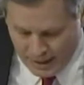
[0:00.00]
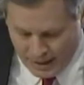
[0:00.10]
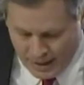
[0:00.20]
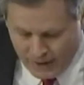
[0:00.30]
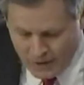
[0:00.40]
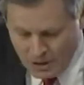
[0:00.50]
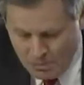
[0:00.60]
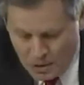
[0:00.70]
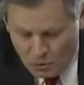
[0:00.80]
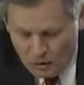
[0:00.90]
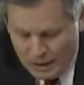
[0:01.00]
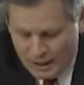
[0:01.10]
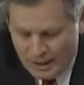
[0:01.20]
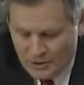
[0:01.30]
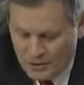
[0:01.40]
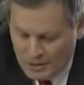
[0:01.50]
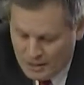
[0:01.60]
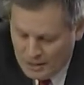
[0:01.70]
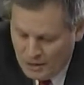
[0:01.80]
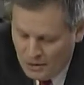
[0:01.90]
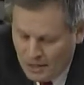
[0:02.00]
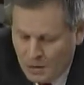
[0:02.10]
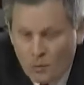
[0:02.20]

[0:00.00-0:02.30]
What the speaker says: Yet these habitual litigants continue to get